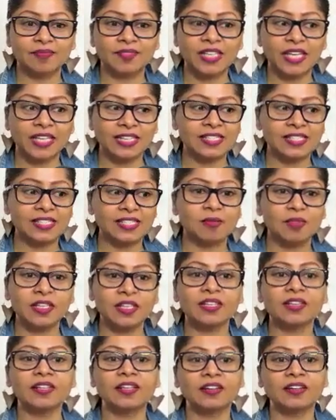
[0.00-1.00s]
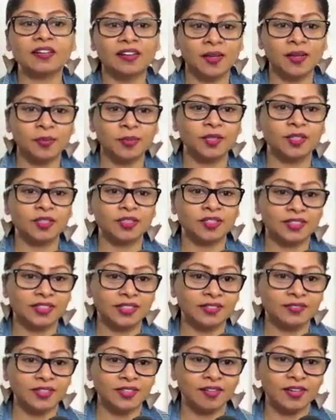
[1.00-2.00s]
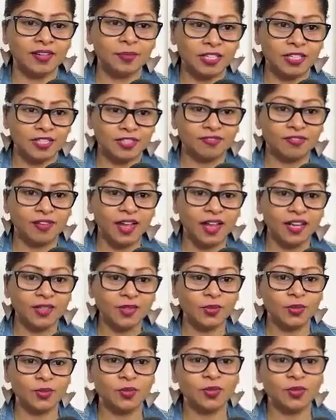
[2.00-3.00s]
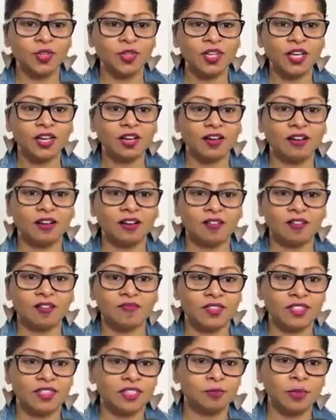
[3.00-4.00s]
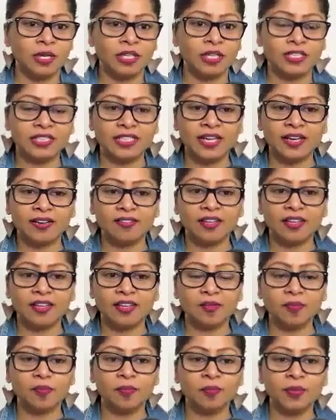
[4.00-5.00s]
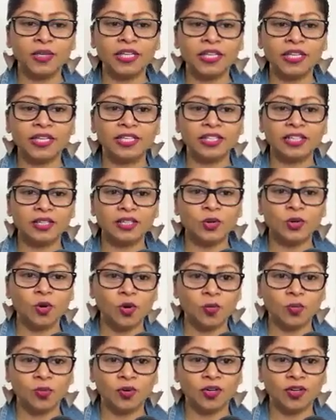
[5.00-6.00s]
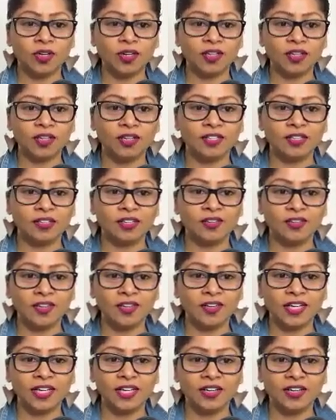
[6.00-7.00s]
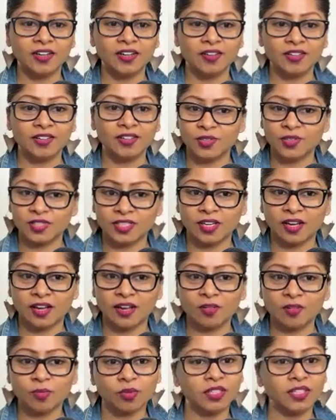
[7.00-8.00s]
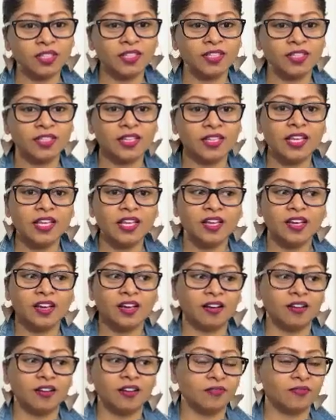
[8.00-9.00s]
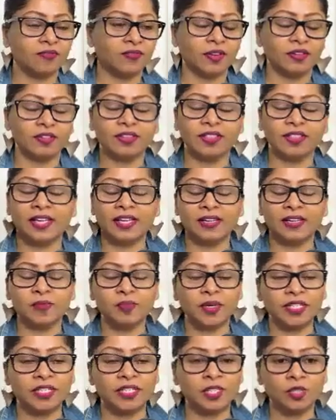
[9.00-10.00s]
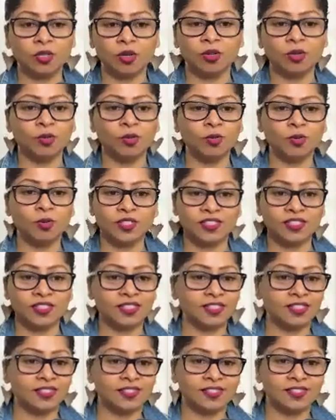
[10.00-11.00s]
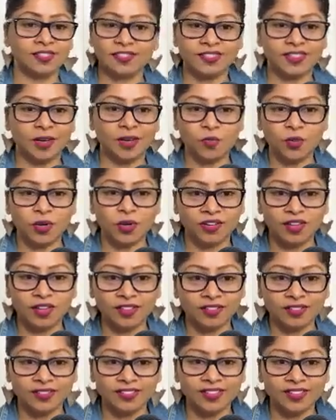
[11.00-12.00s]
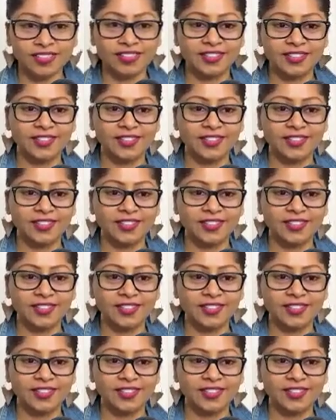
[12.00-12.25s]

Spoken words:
that's something that I personally very much value, especially having been in a corporate career to start with. Felt like my soul was somewhere else,